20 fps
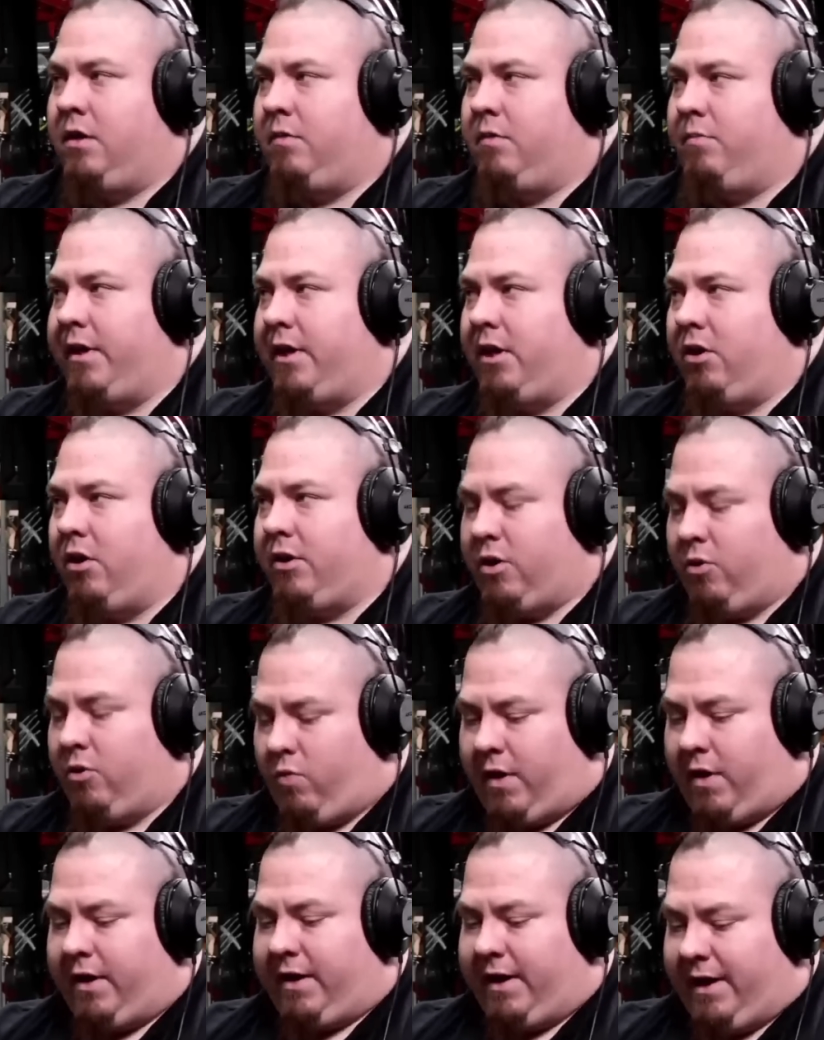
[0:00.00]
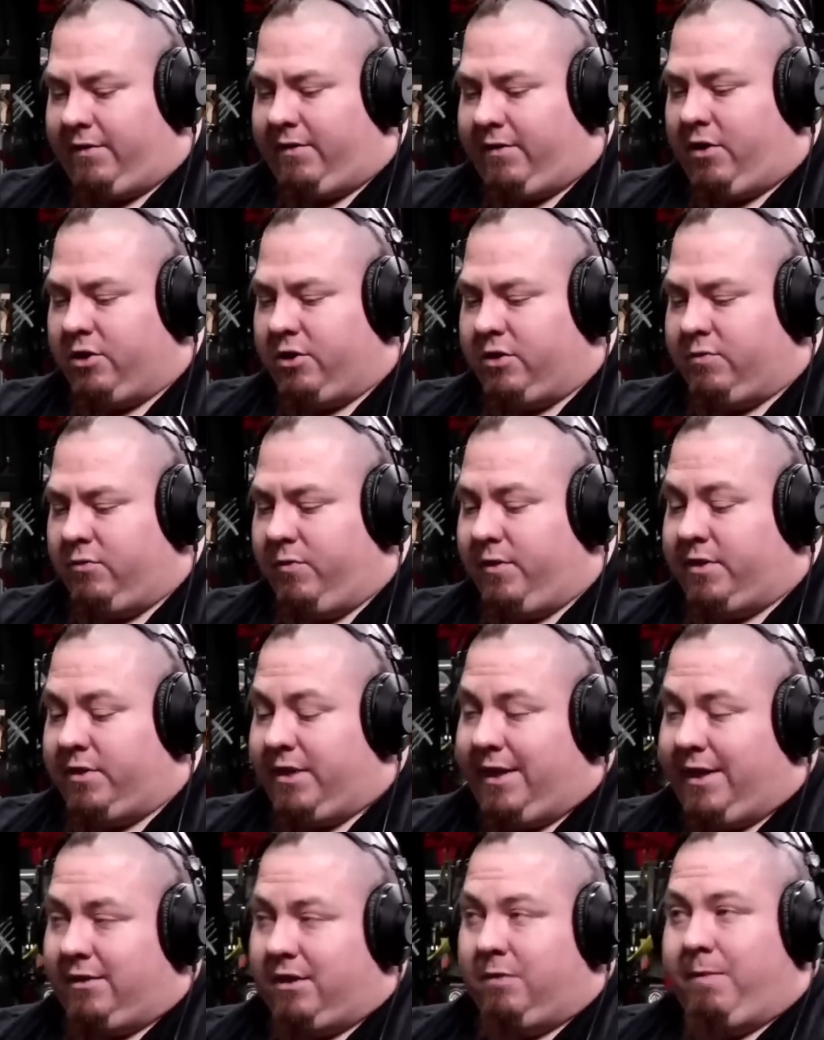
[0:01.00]
but you you want to hit those movements that
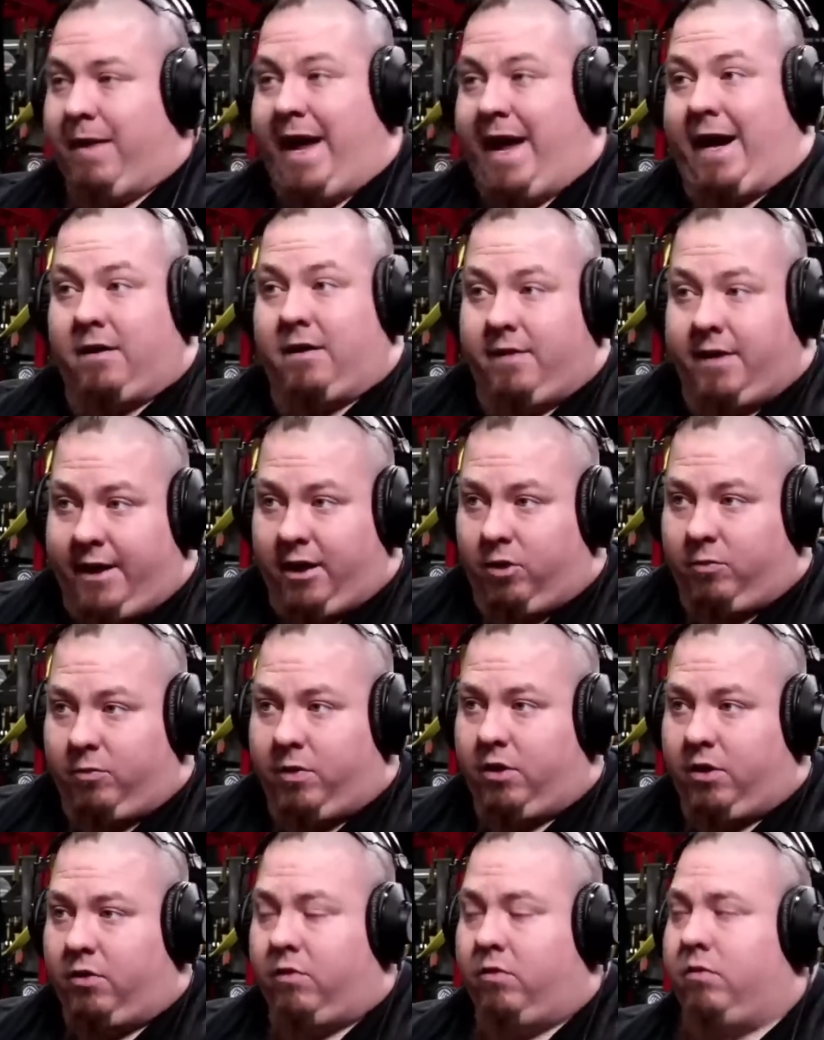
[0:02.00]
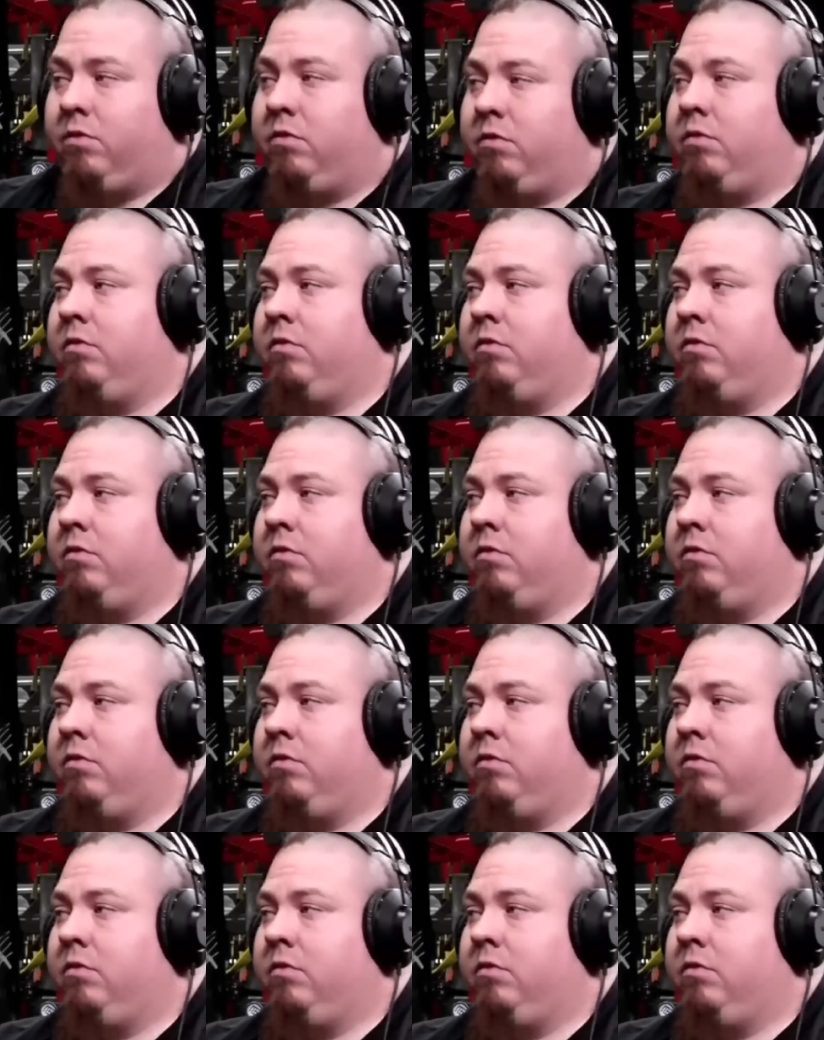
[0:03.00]
hit the back of the elbow,